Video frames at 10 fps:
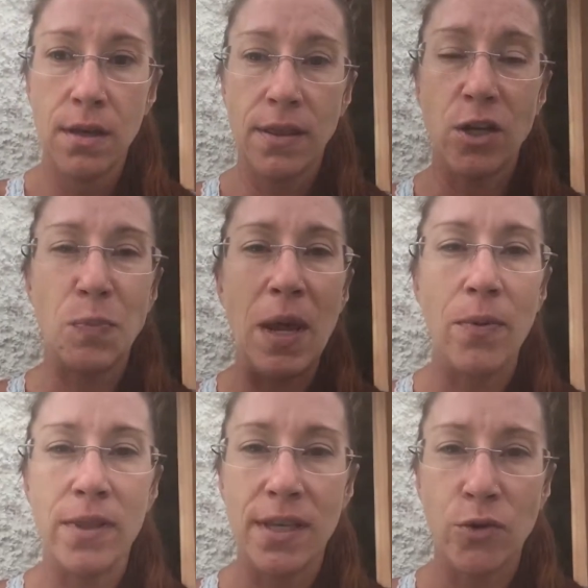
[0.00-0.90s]
There's
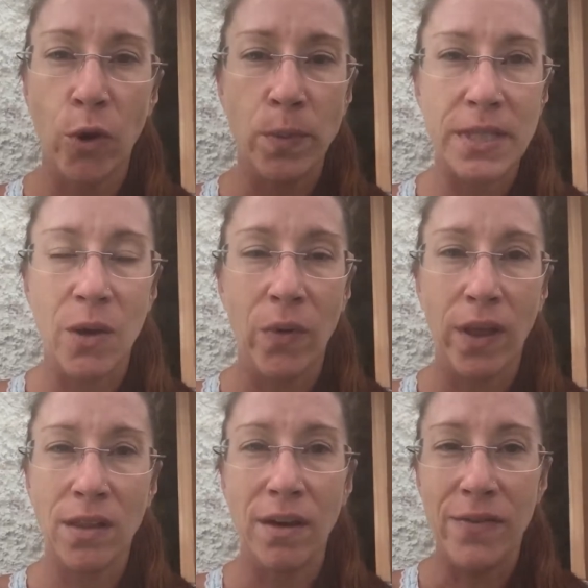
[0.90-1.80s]
people in these groups that will
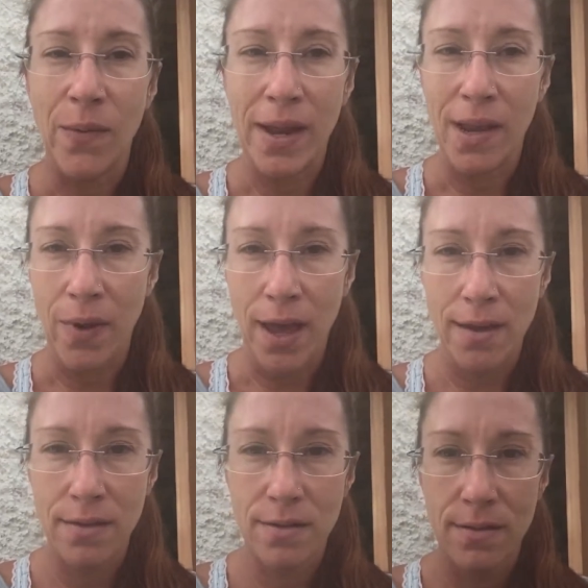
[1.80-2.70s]
love you anyway.
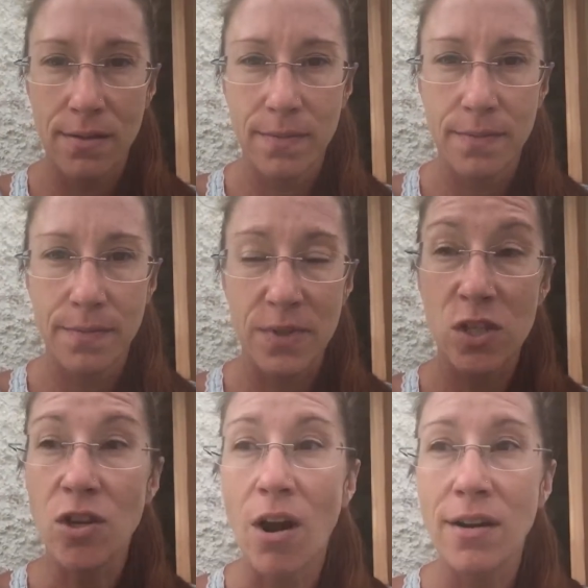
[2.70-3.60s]

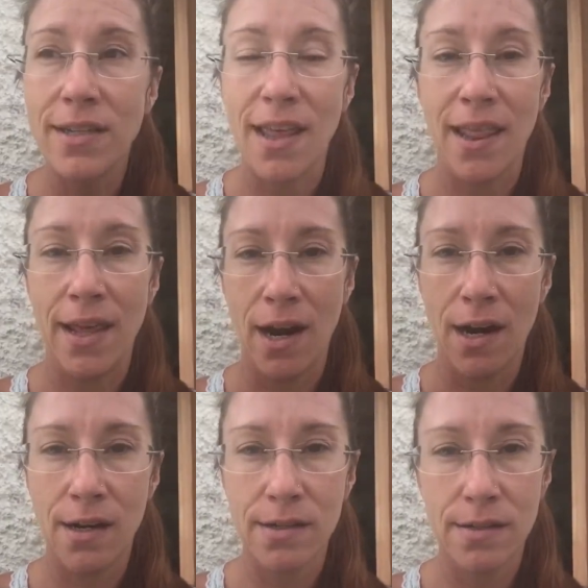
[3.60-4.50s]
Start there.